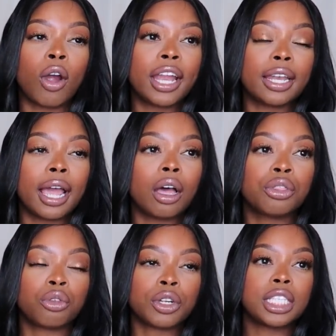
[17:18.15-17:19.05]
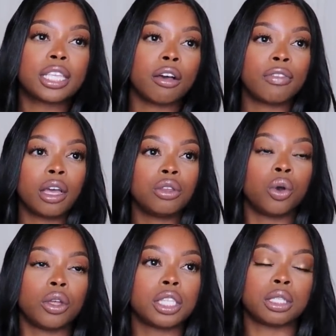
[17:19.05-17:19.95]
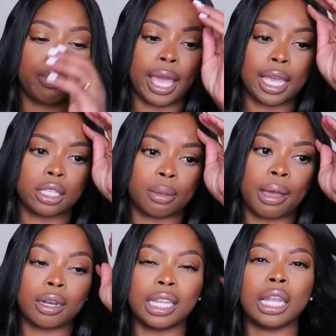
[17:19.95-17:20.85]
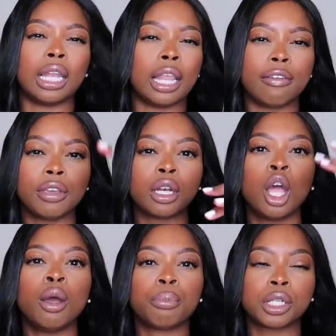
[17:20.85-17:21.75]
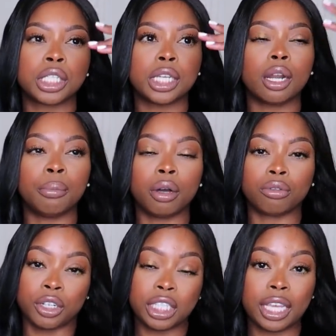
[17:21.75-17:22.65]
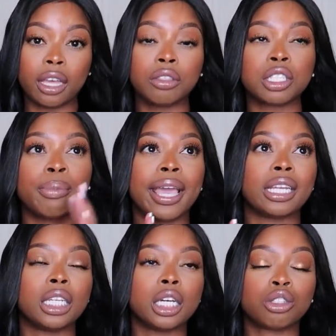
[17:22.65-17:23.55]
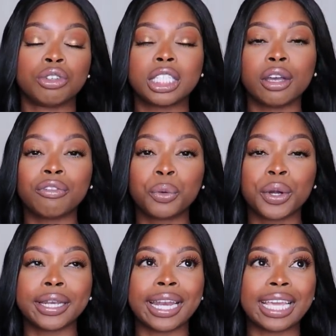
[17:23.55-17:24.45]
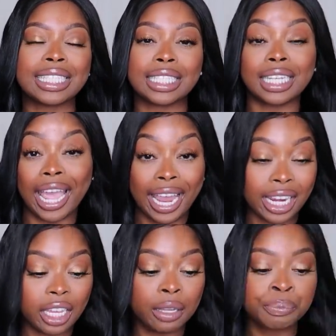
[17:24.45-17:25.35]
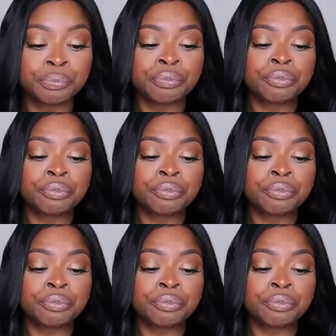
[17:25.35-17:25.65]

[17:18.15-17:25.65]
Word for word: Right now, the resale value on this bag is about eleven percent above retail. This bag does retail for nineteen eighty.